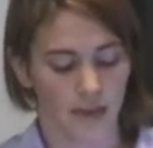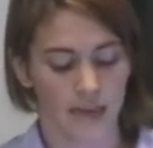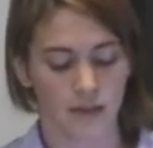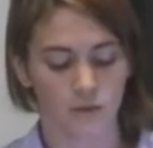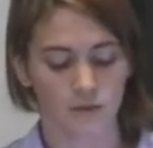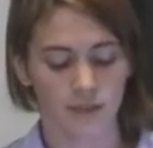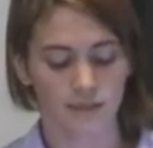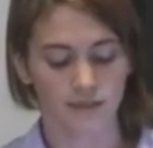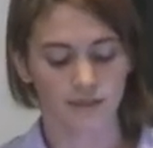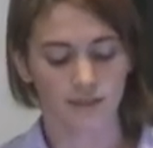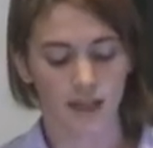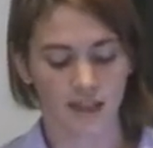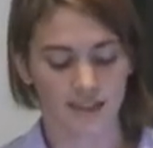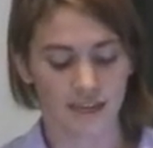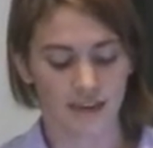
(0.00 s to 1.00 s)
In a recent
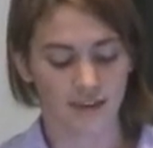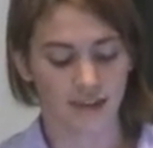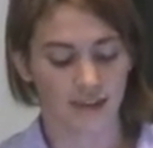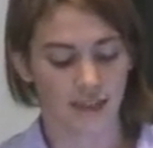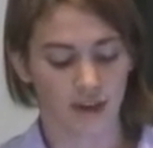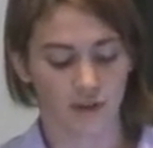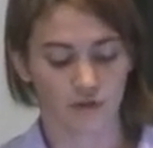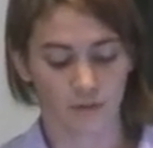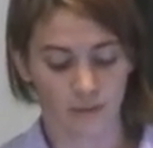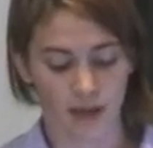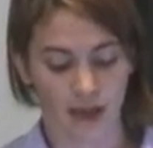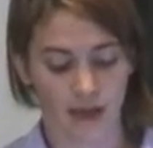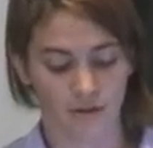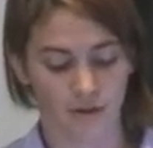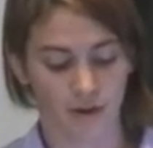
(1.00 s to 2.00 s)
solidarity letter from
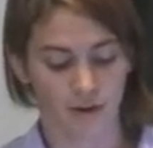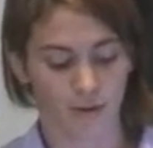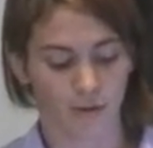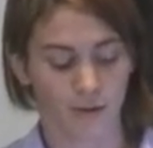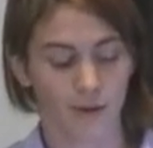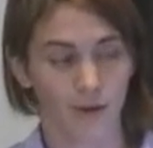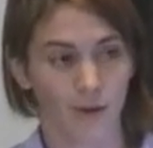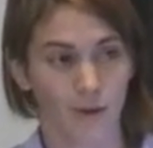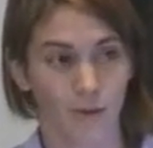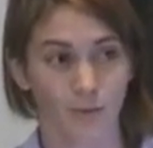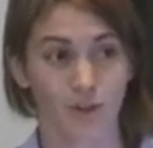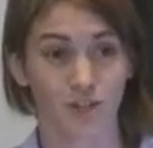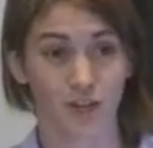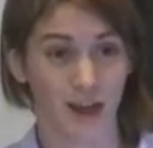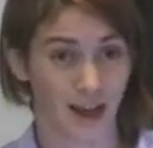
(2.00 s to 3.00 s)
Cairo,
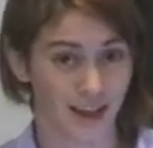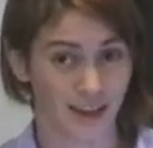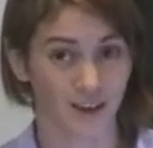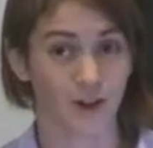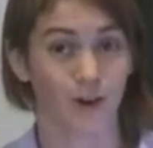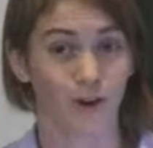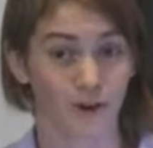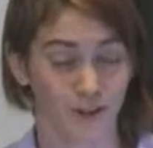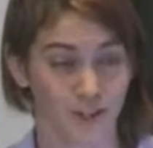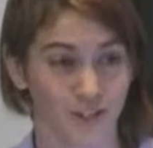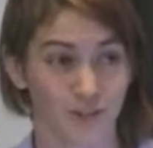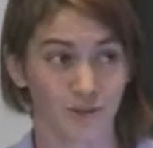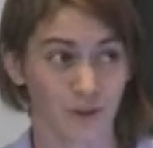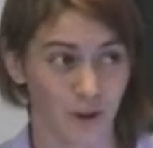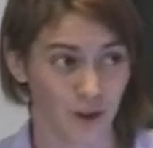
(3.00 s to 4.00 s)
which I encourage
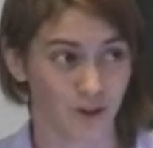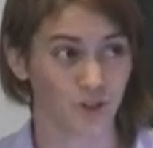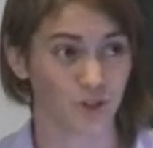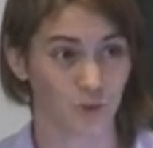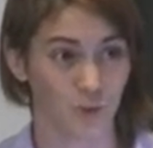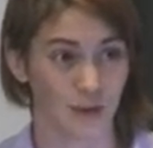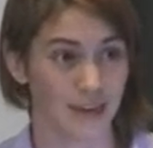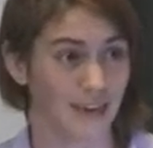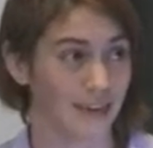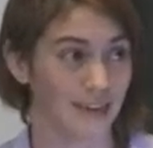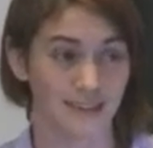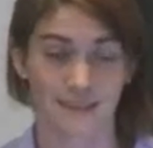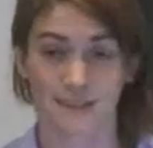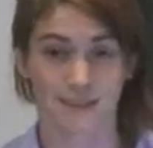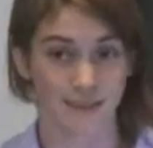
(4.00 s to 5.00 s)
you all to read,
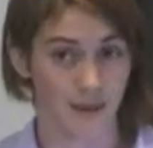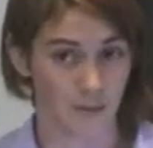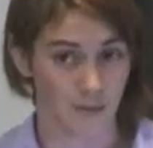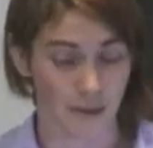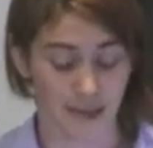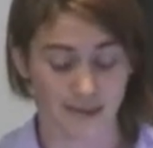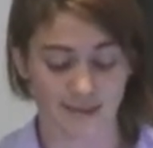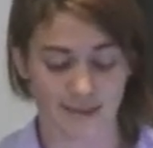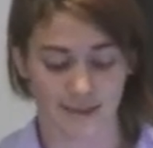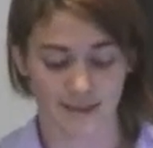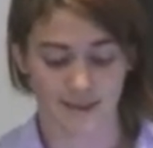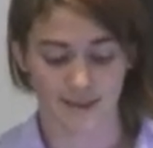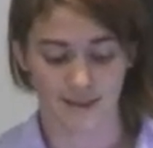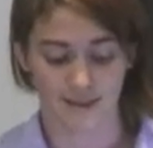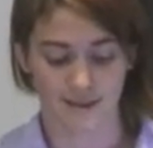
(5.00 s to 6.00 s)
it's
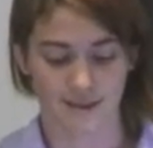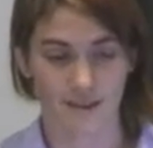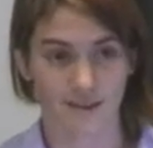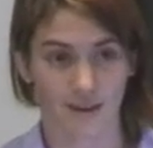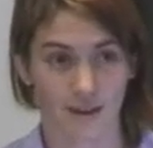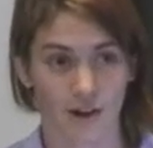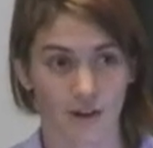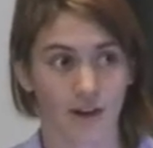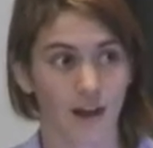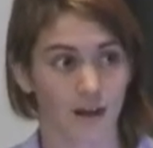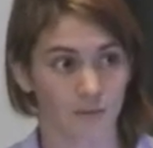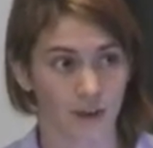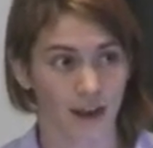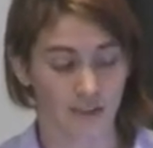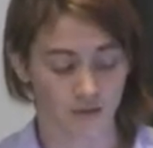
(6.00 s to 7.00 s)
amazing, our
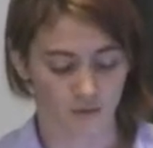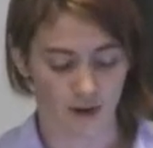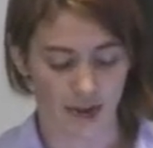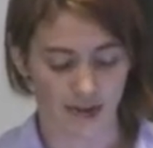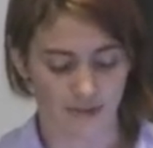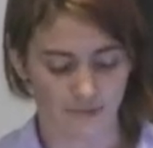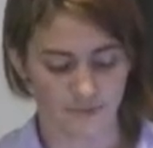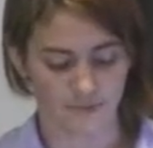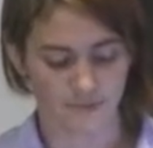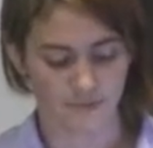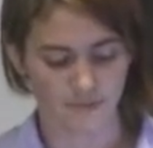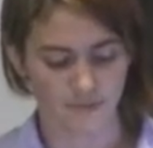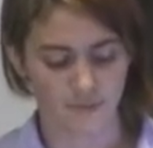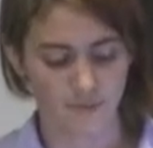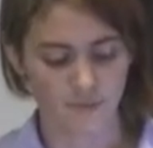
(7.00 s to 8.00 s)
comrades write,
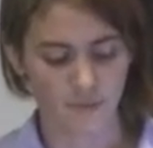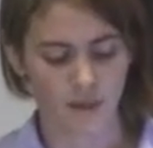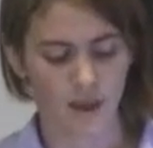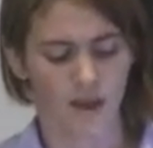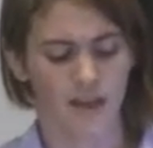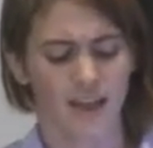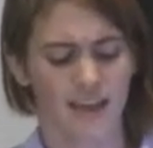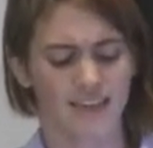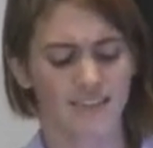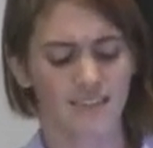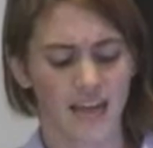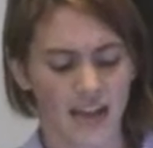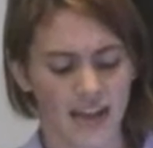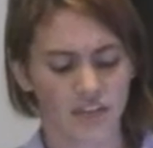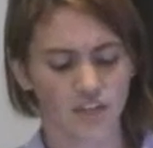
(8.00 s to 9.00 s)
"An
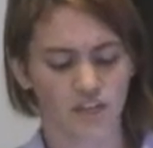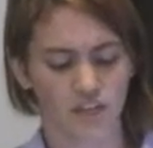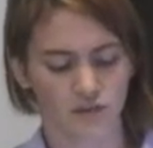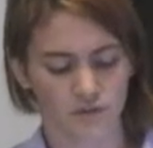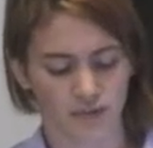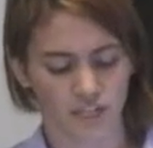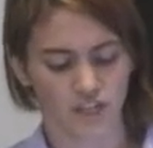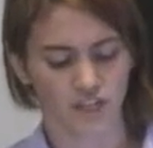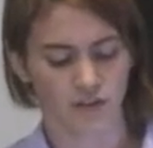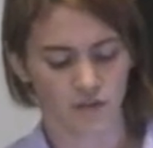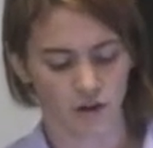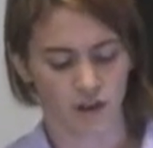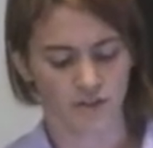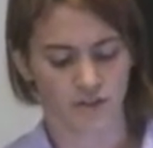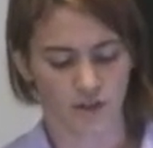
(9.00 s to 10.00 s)
entire generation
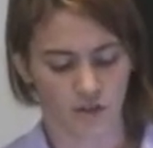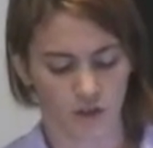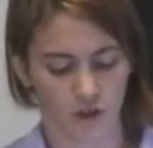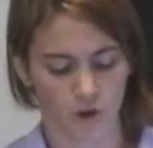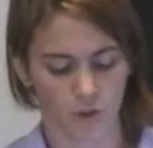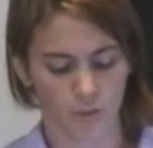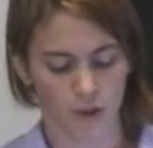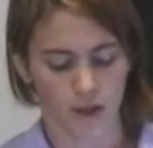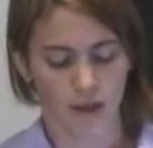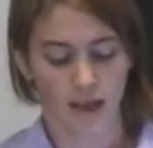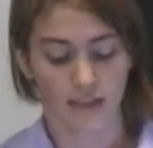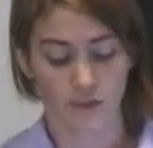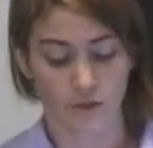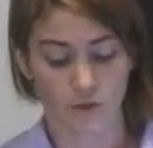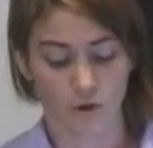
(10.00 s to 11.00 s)
across the globe
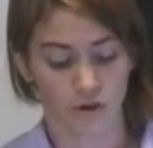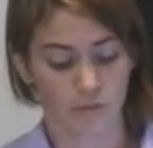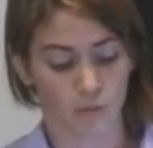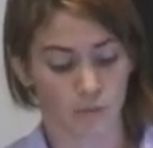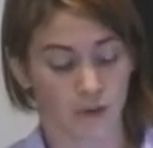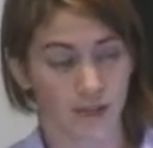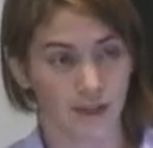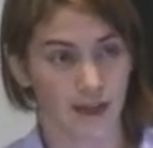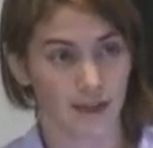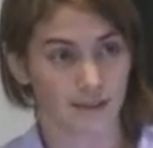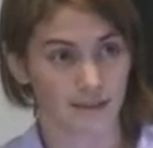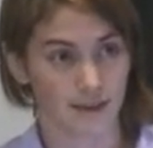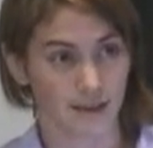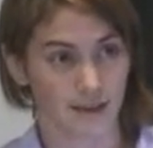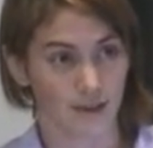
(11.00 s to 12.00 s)
has grown up
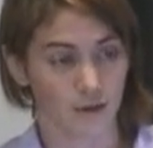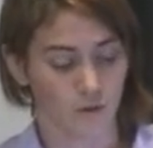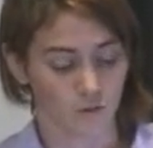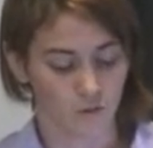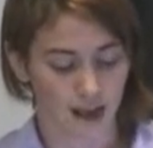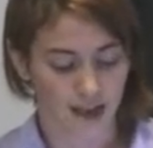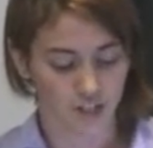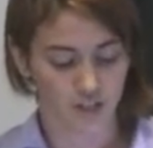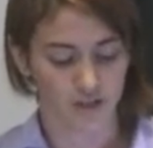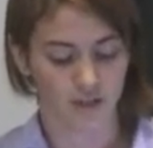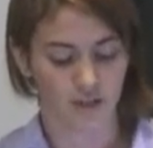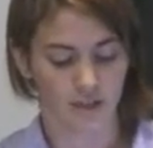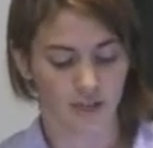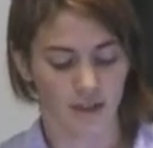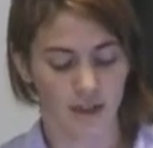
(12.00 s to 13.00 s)
realizing,
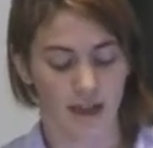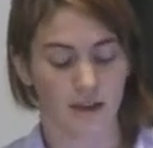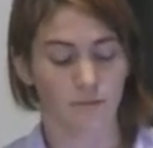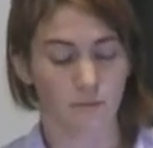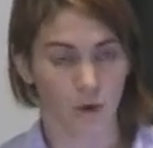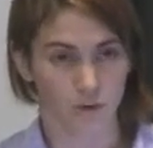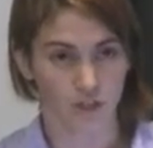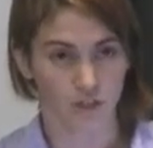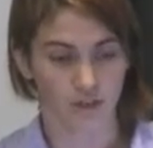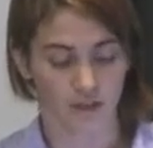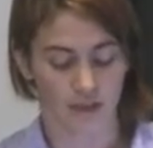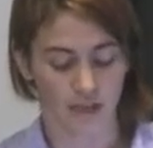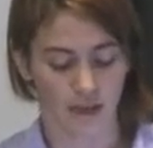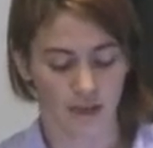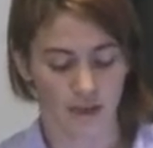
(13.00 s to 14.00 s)
rationally and
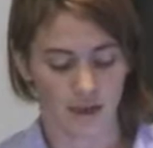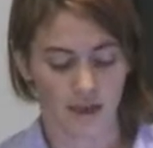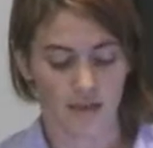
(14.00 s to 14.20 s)
emotionally,